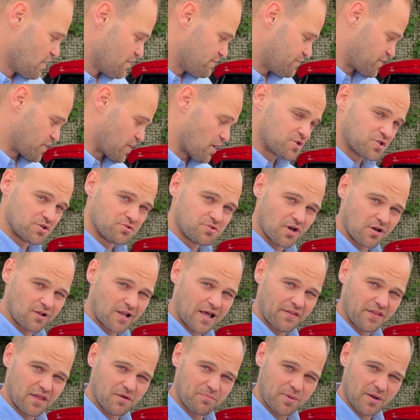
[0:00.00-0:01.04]
for those who
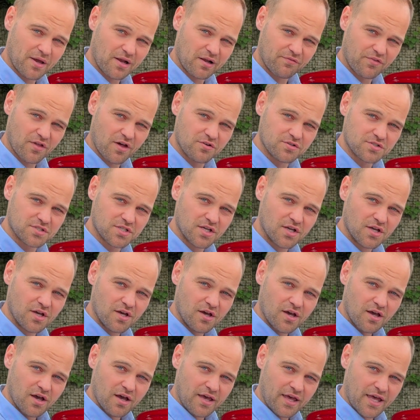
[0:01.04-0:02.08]
don't like the appeal of those,
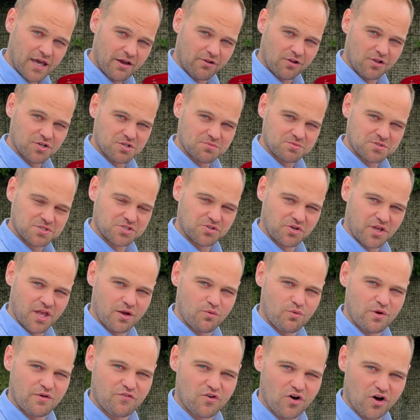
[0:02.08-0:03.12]
here at Luscombe
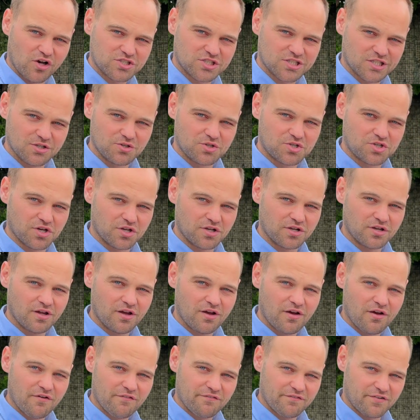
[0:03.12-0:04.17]
Suzuki we've got a solution
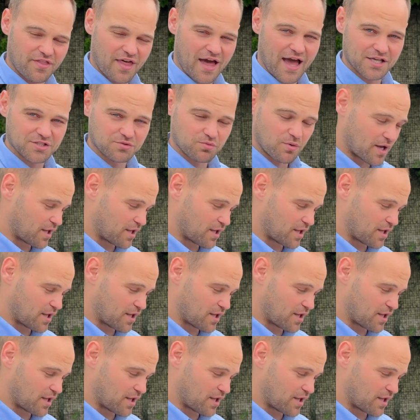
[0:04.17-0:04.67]
for that as